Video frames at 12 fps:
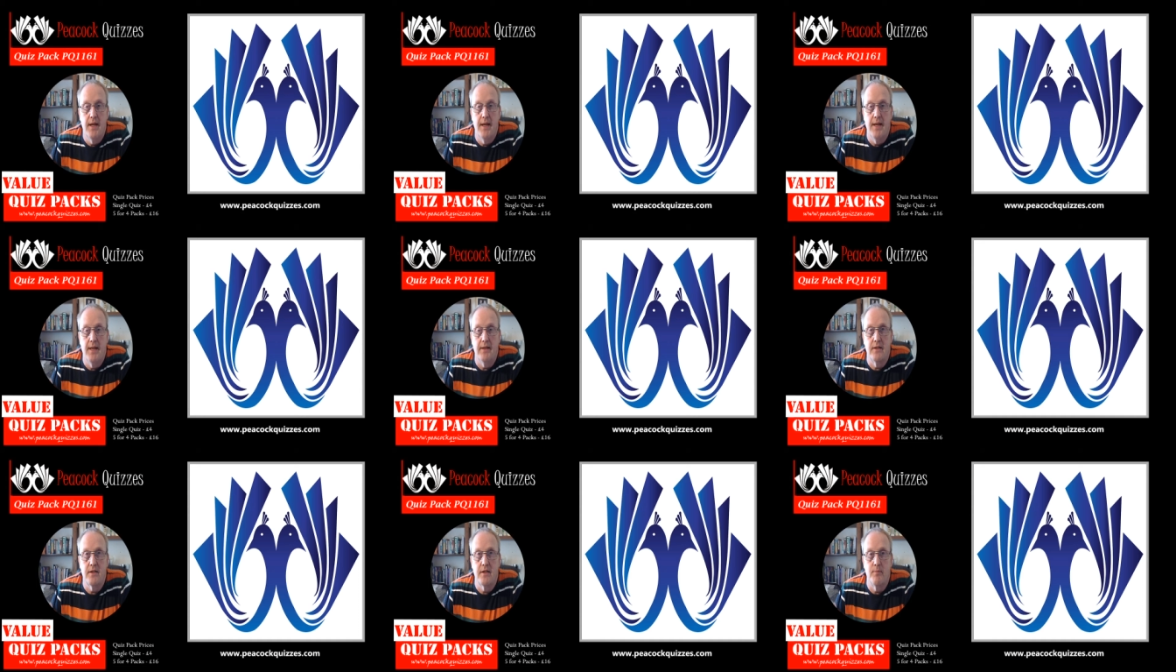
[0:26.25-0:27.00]

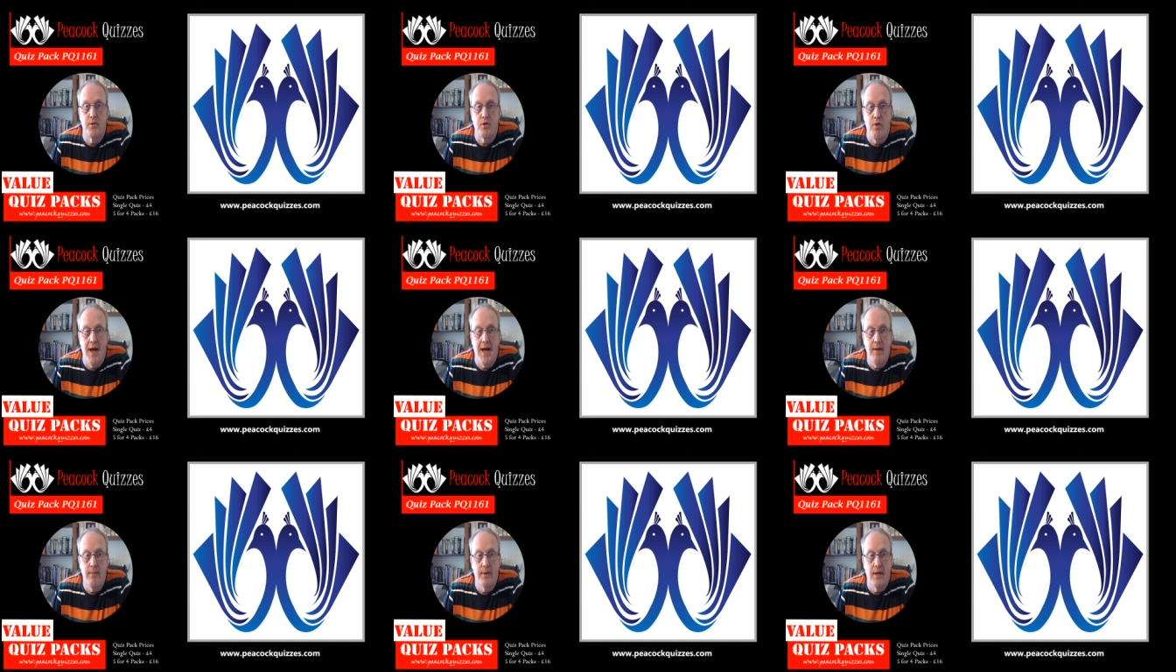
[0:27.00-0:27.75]
hit
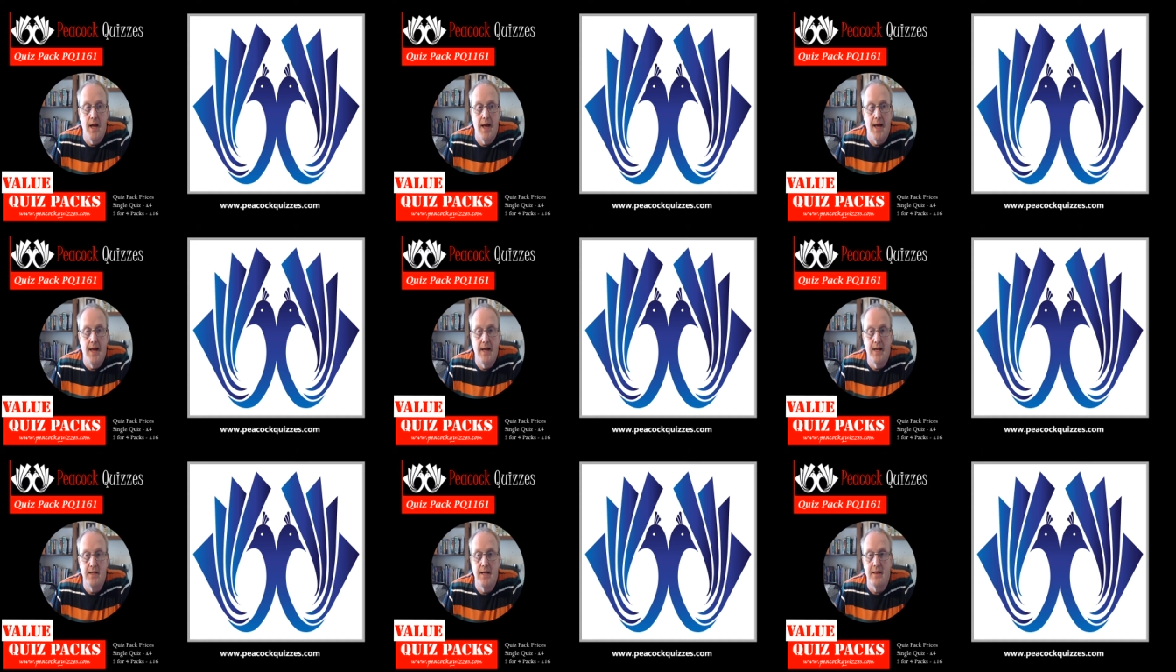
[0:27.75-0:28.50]
subscribe
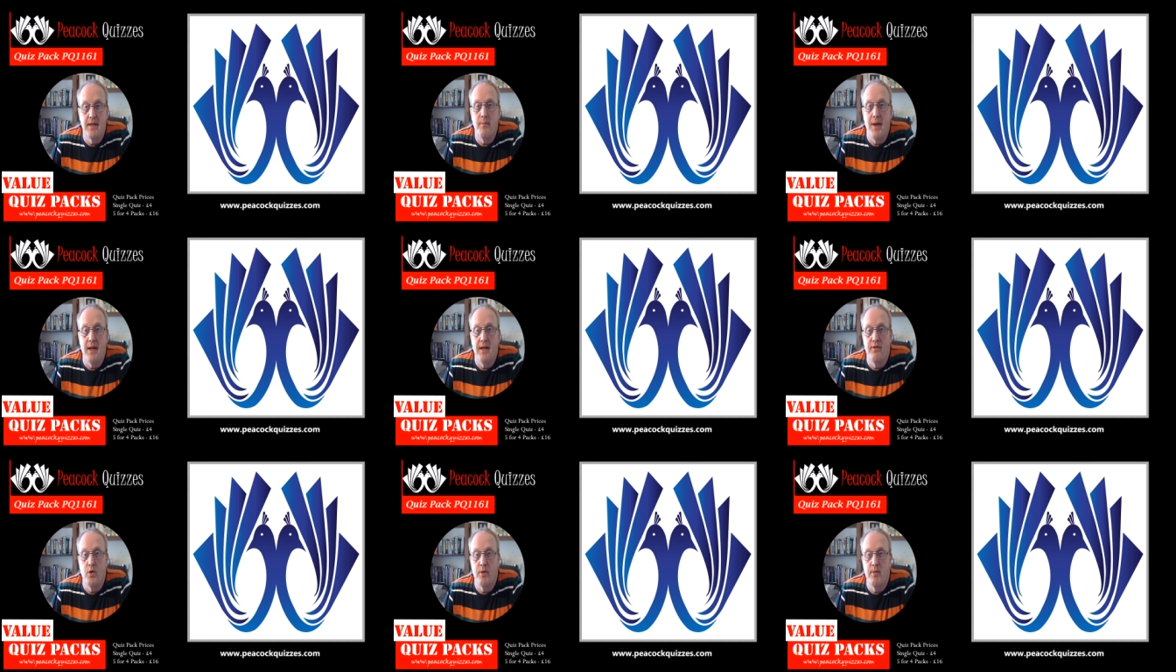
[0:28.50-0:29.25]
and hit the bell
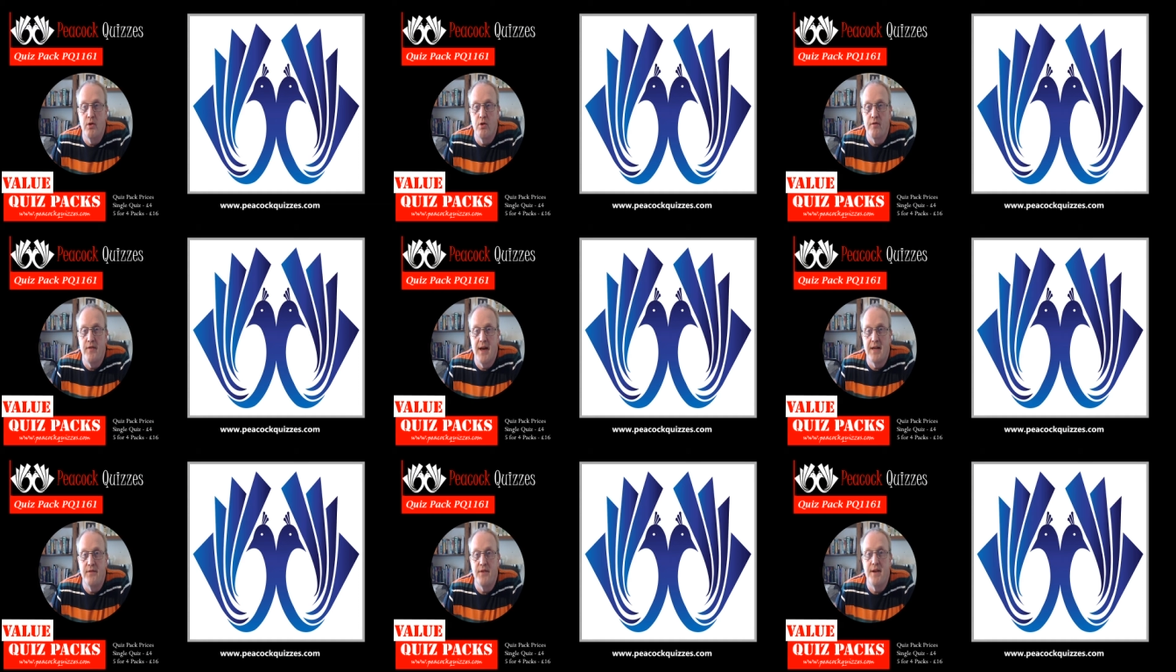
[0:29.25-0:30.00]
if you want to be
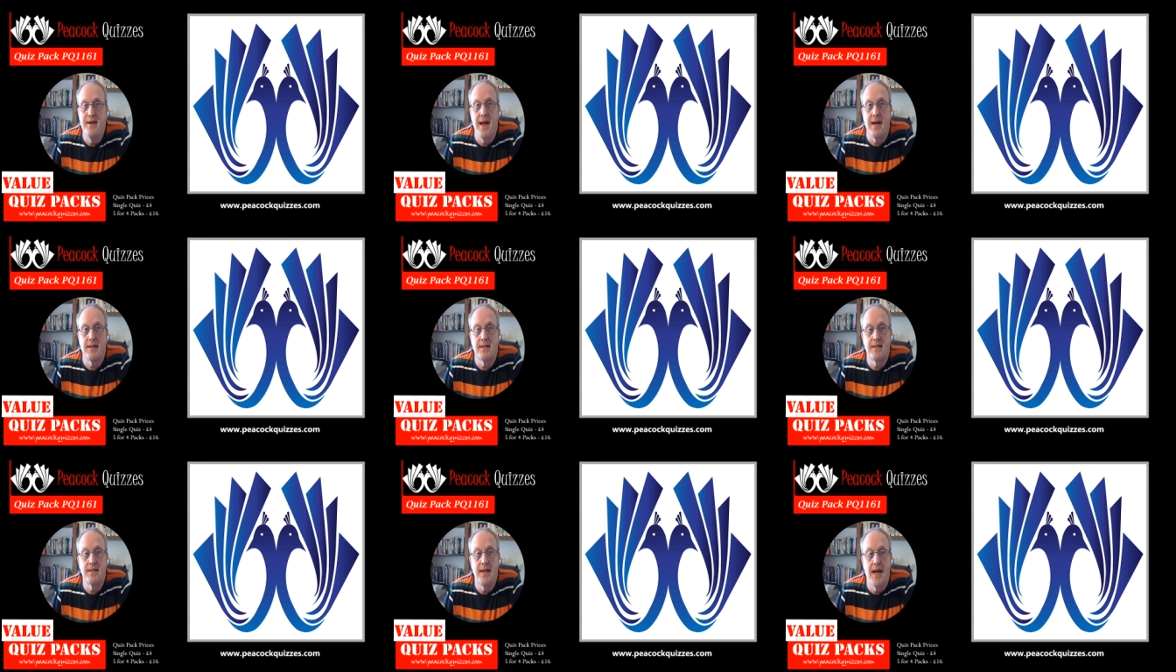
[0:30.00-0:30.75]
notified of the
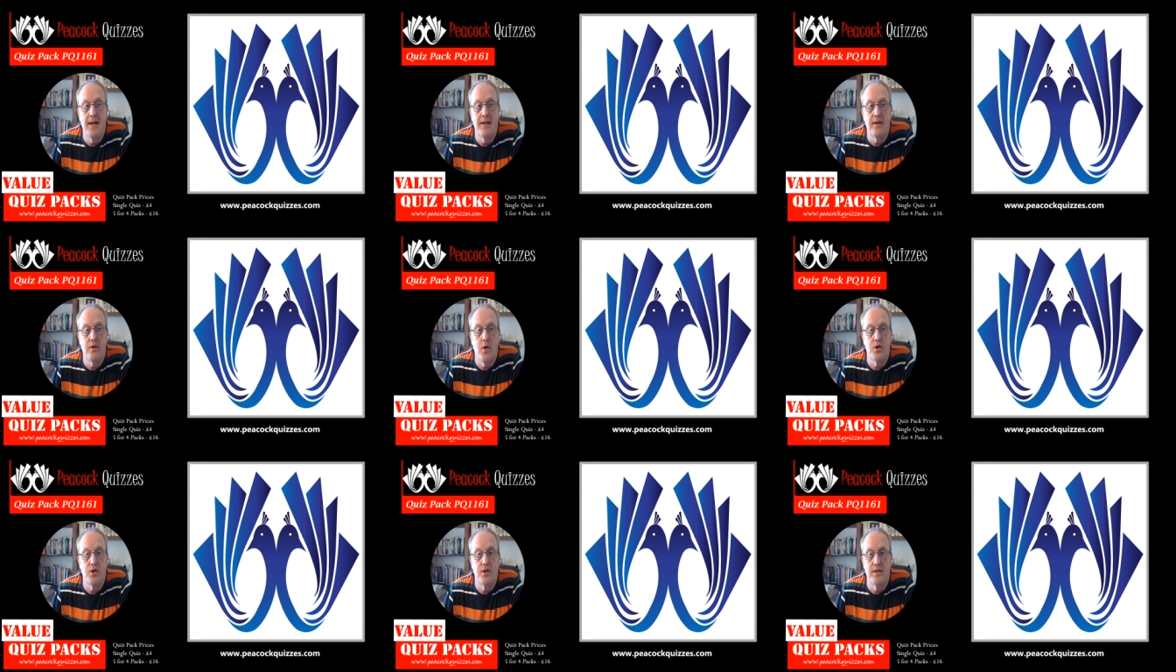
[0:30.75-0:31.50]
next 10
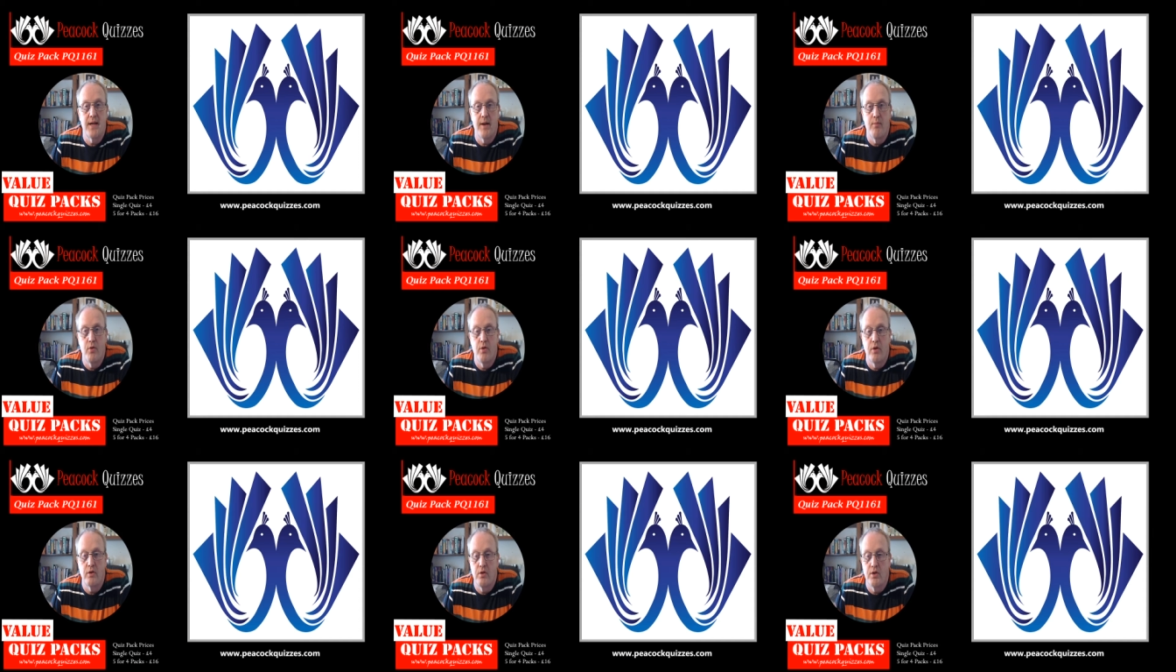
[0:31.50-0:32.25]
questions that I put
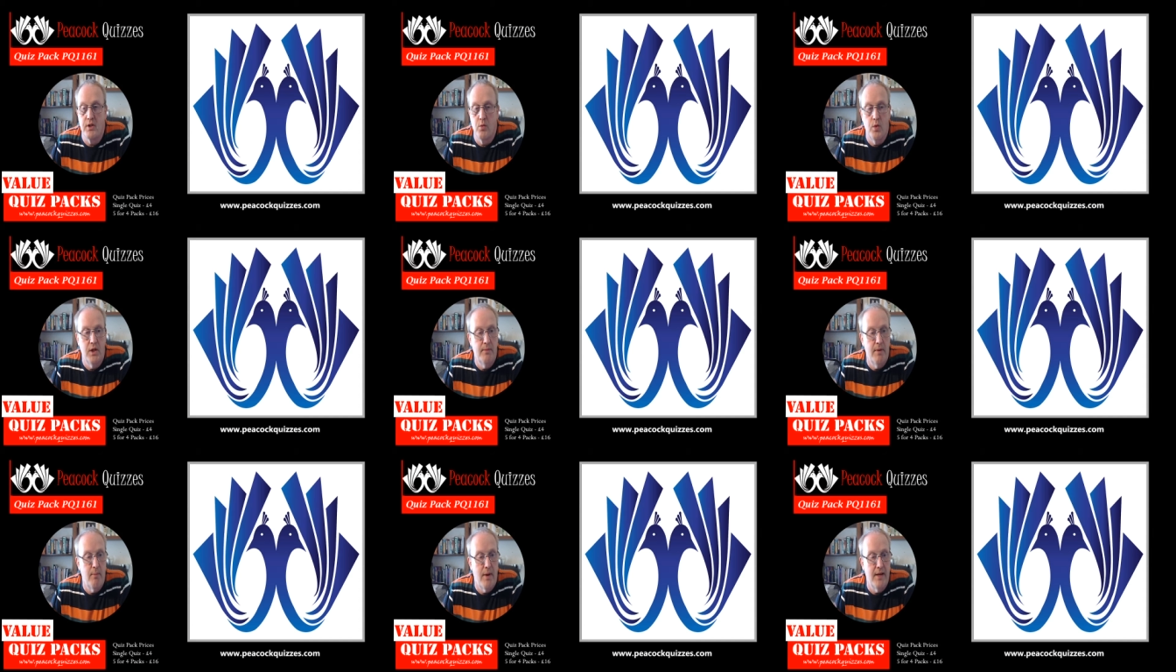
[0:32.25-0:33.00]
on because there will
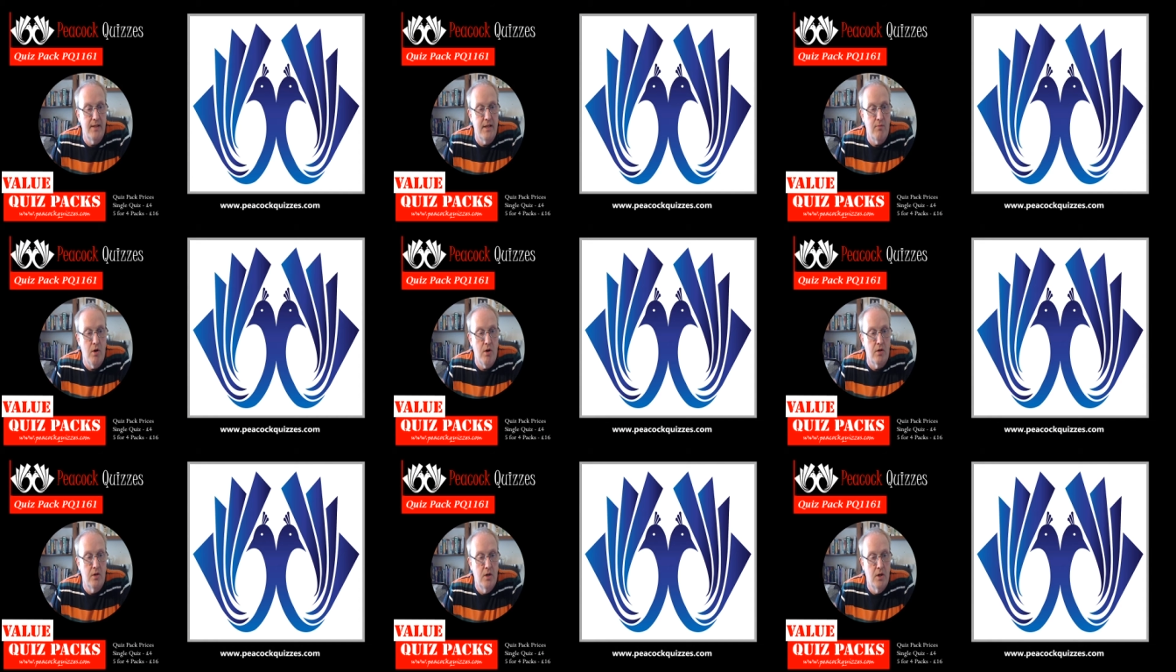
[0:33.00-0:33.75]
be plenty more.